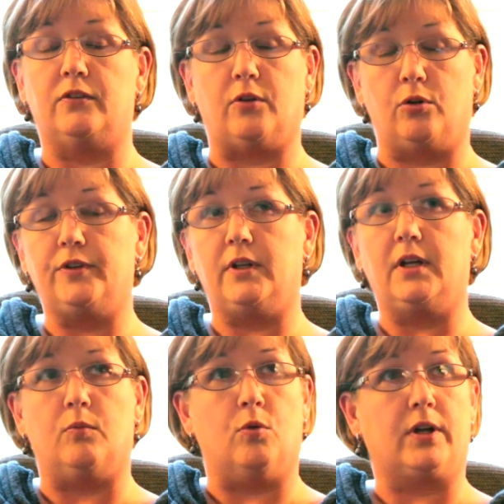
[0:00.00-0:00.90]

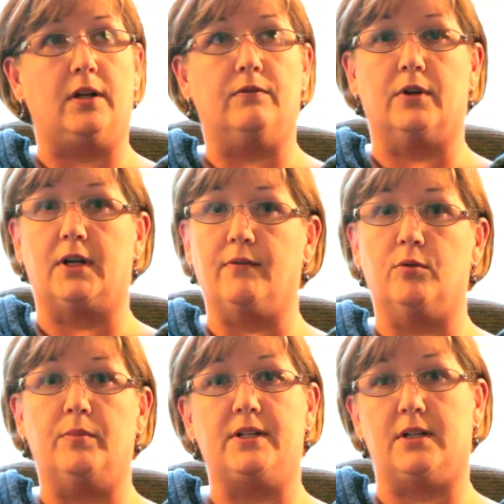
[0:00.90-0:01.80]
consulting and working for
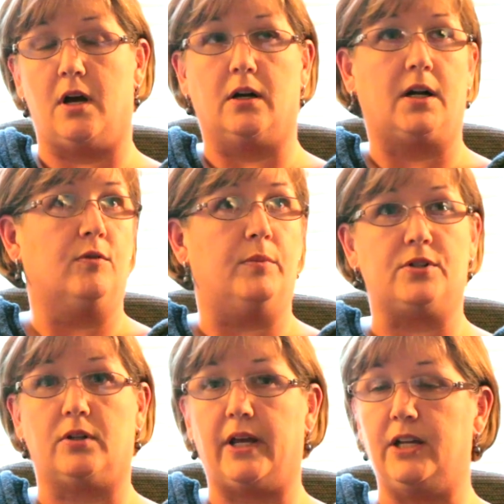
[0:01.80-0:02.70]
government and
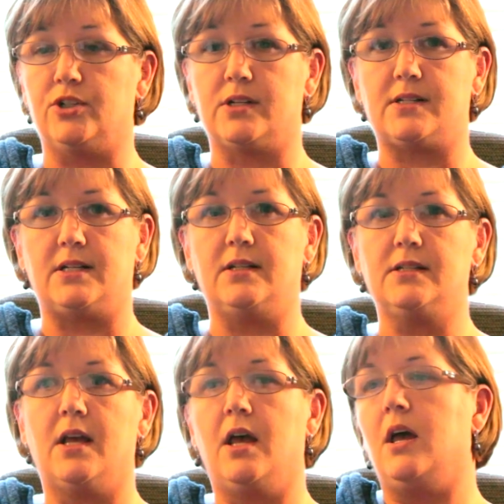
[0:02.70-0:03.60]
non-governmental
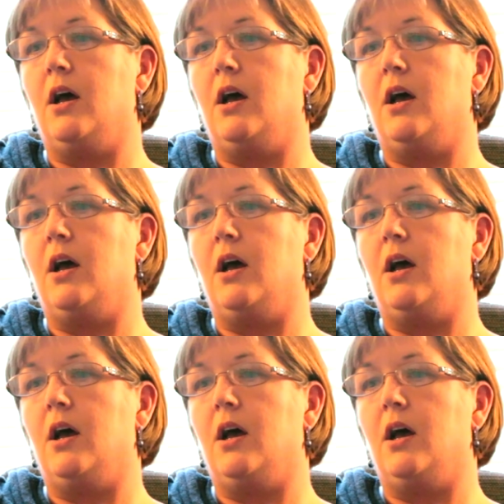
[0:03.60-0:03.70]
agencies,